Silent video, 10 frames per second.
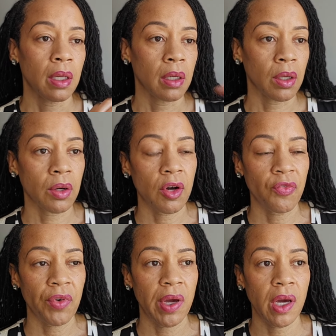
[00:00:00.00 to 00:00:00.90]
The
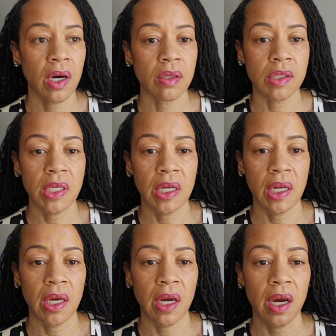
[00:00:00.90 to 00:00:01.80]
girlfriend goes in
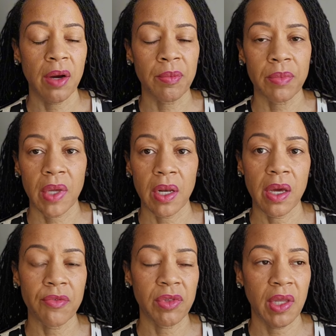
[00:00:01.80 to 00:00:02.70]
there and
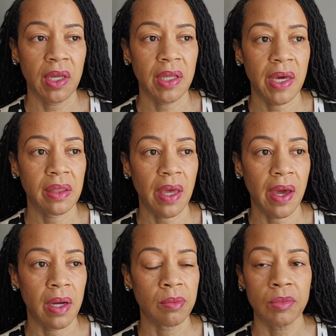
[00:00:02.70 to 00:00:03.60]
everything like
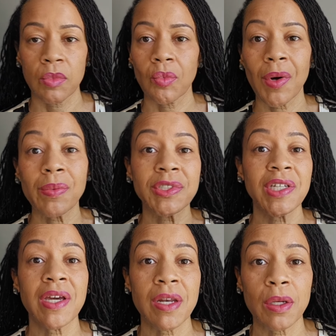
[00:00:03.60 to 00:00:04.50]
that. What was
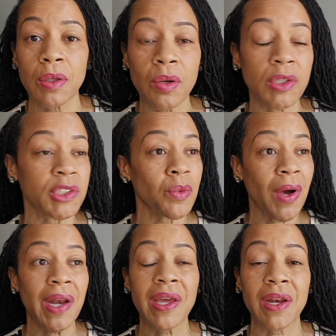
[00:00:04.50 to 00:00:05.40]
she in there doing? She
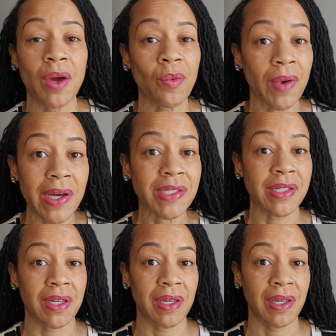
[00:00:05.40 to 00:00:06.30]
wasn't in there
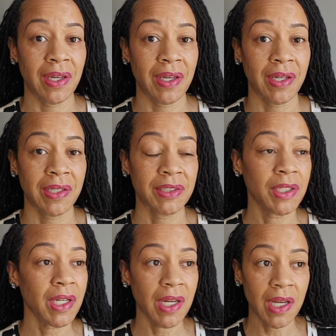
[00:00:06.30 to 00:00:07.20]
resting.
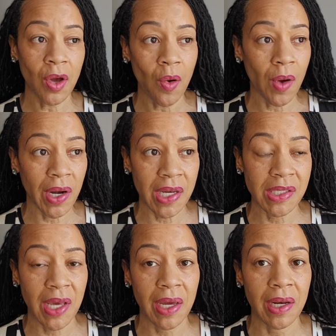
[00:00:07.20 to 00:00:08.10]
She didn't go in there
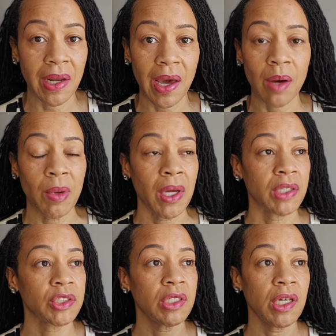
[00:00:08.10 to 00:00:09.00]
and take a nap.
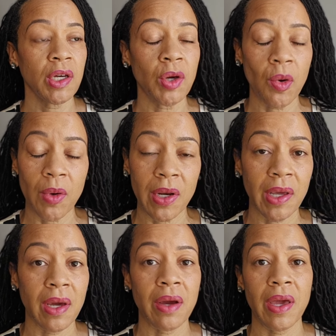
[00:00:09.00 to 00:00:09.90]
She didn't go in
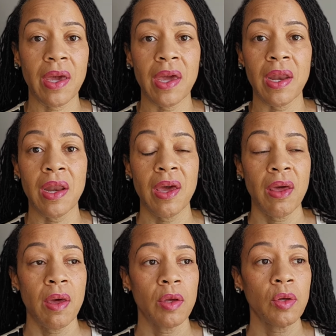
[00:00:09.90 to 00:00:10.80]
there and,
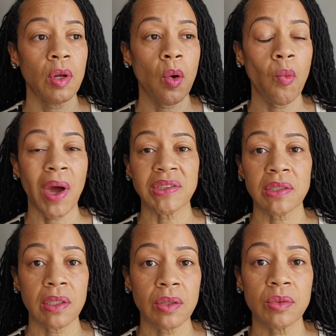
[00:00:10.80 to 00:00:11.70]
watch
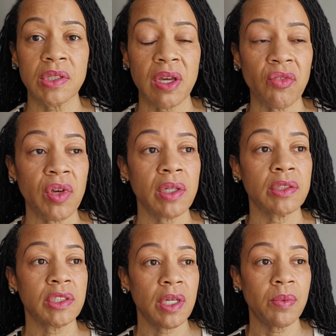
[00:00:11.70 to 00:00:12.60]
a little TV.
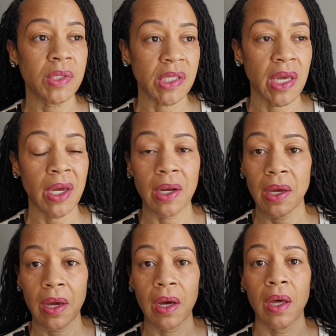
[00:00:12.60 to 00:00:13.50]
She was in
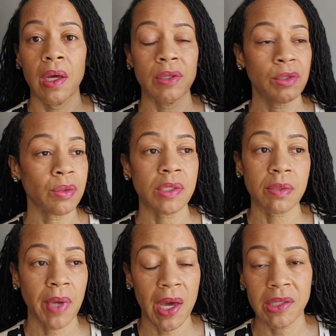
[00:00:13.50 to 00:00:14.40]
there doing
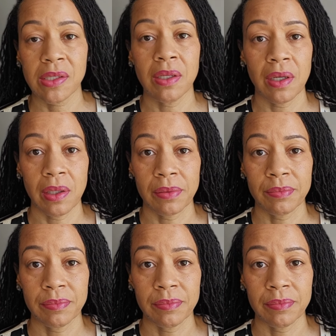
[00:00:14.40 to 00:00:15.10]
some kind of study,